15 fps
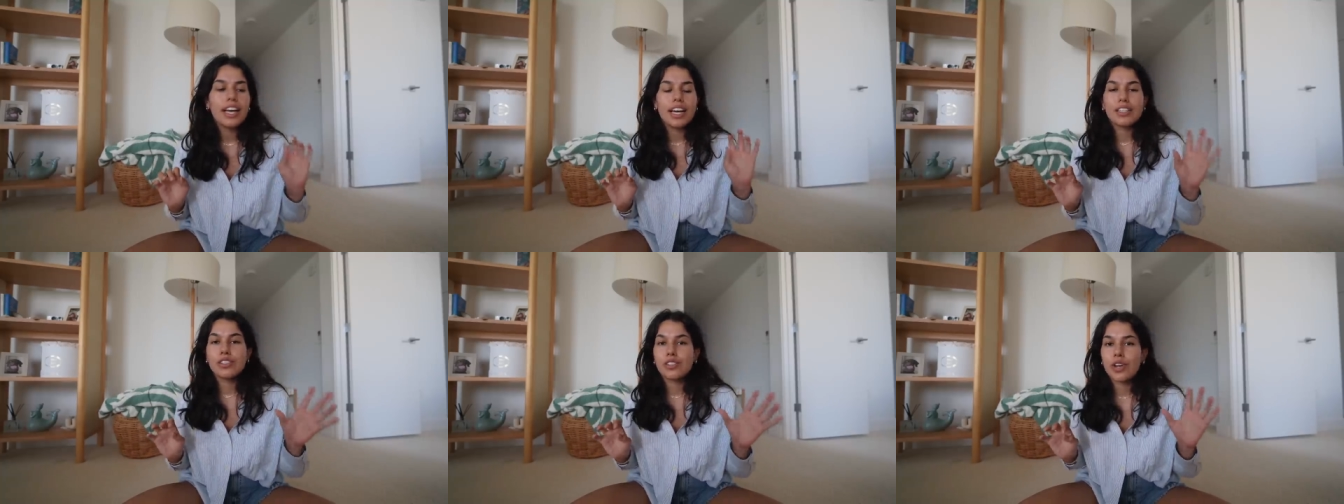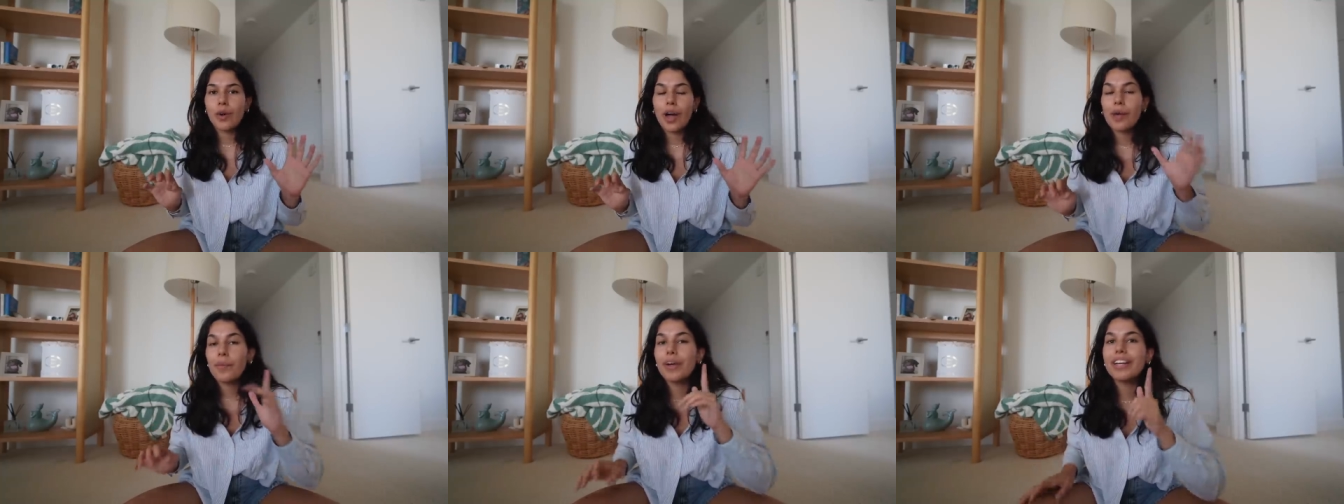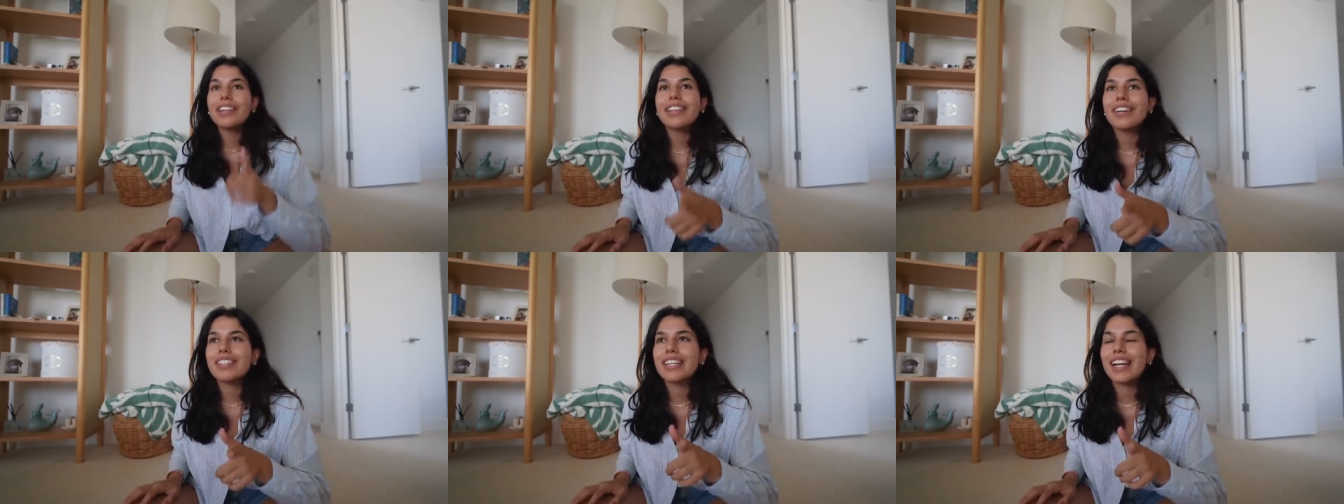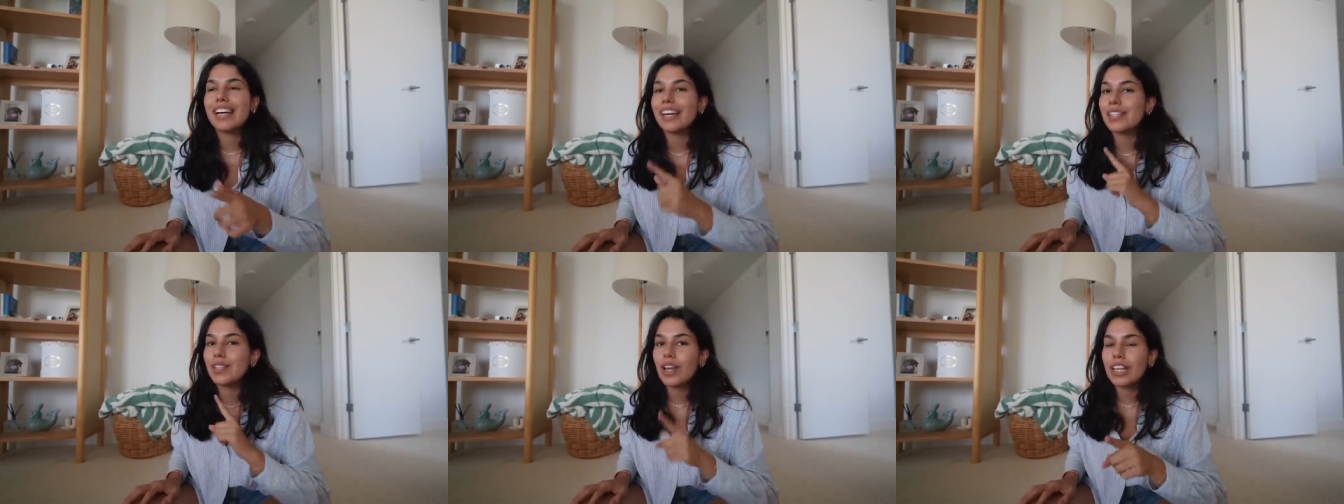And so I went in there today and
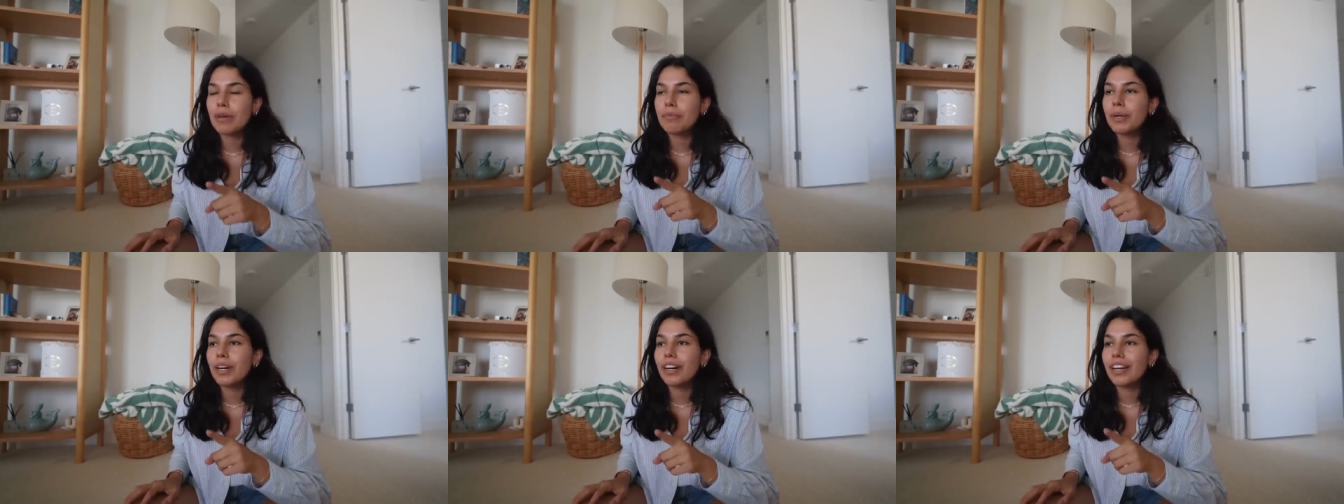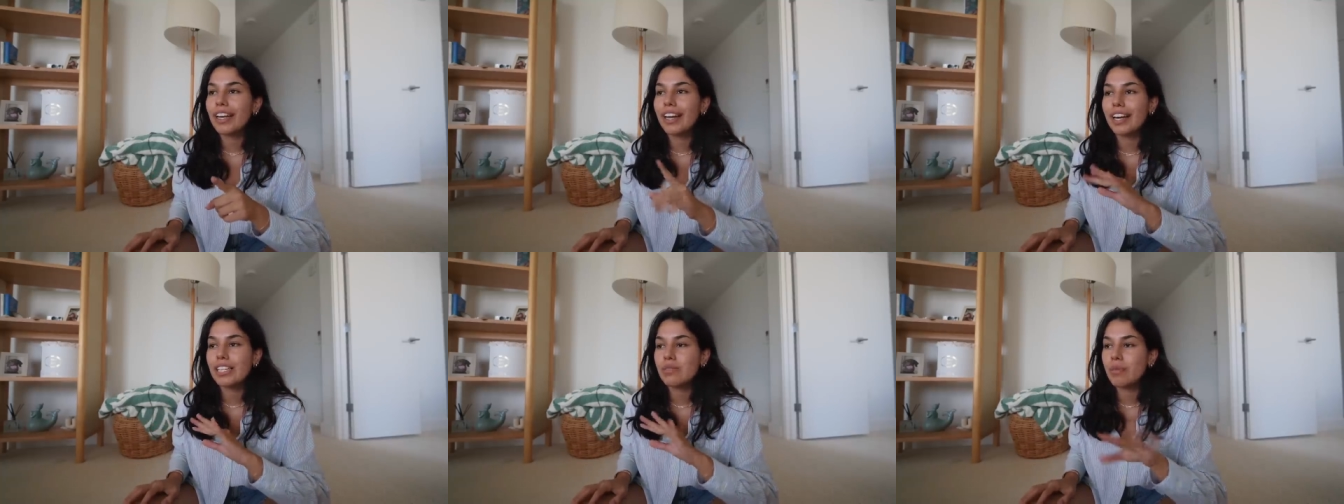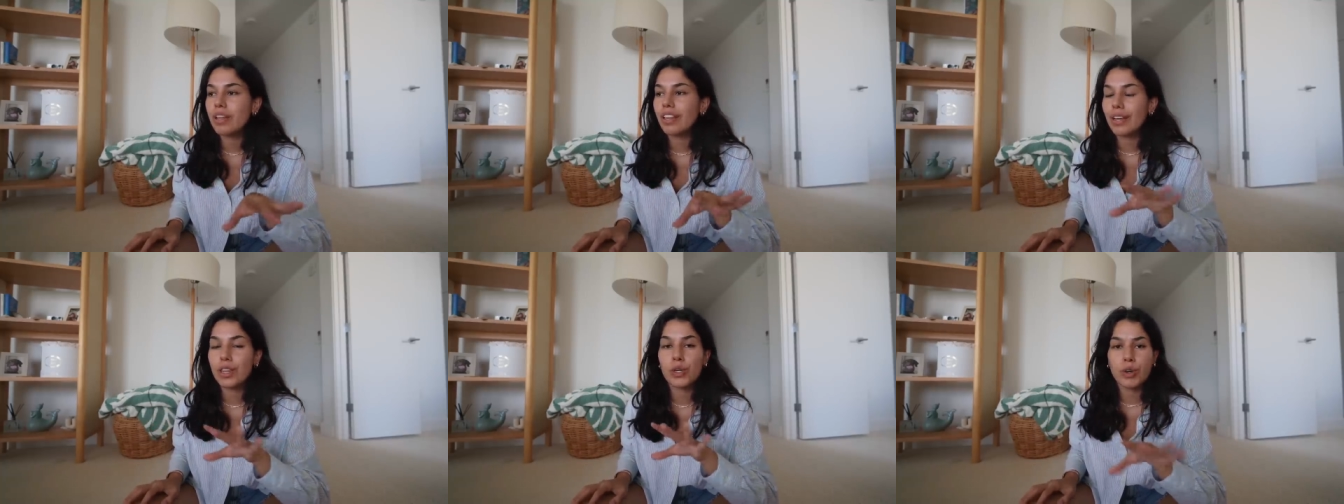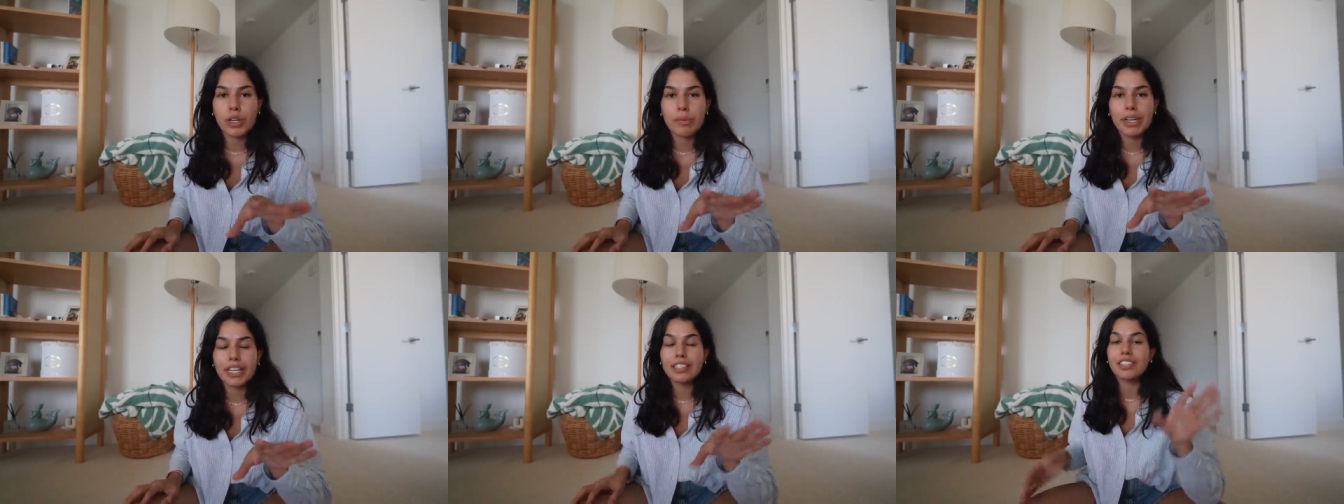I saw that book and I spent like 30
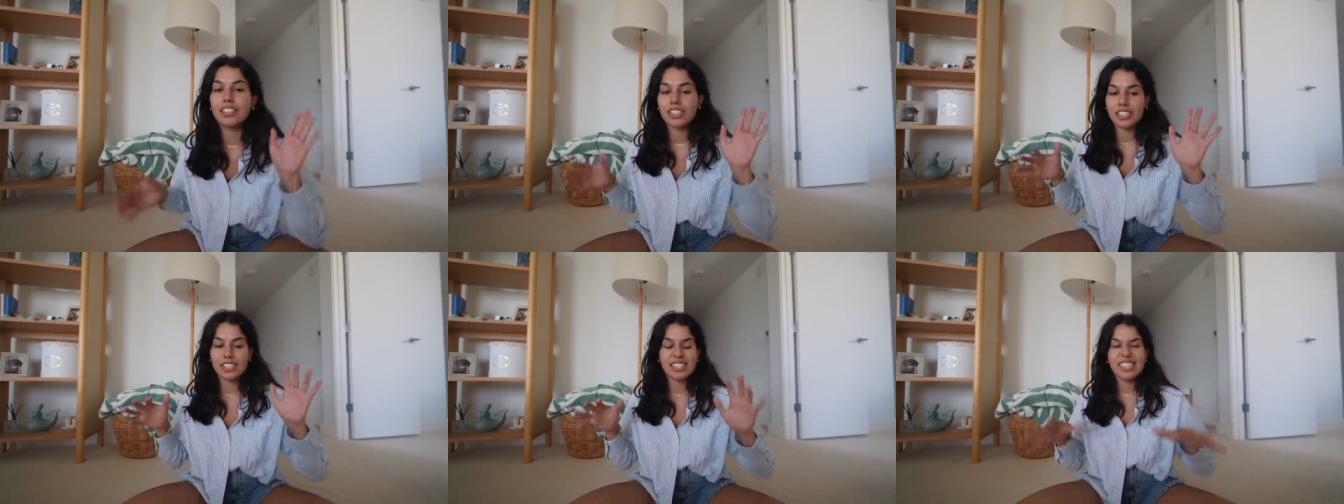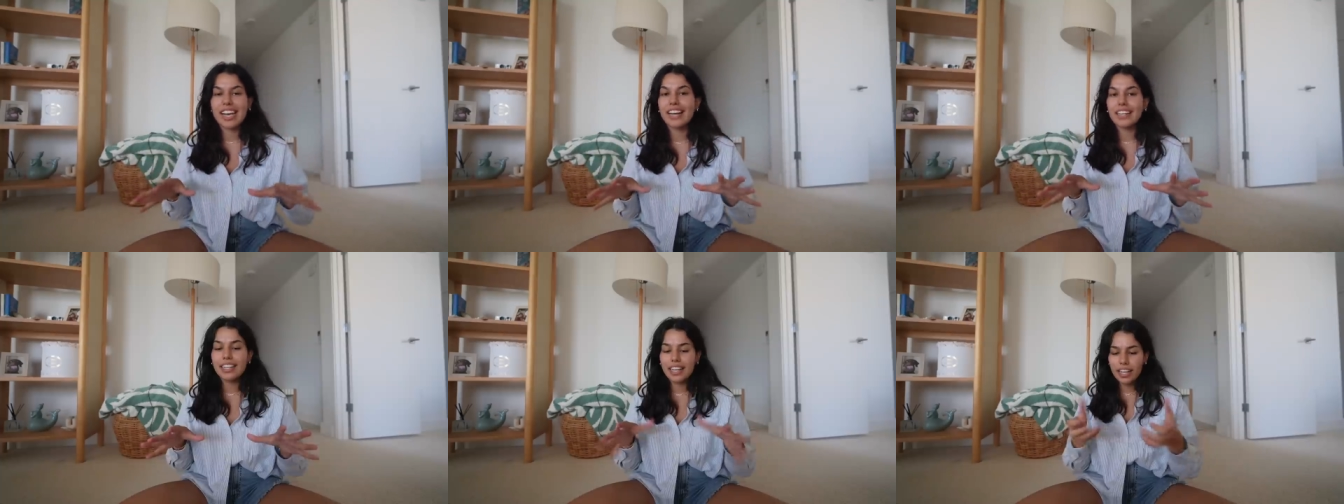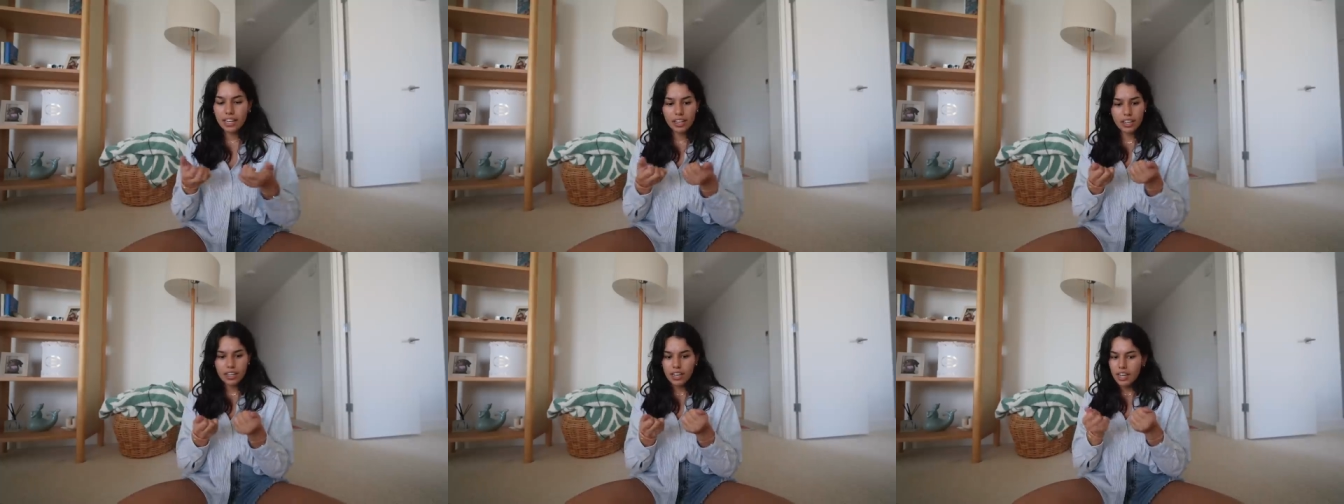minutes just standing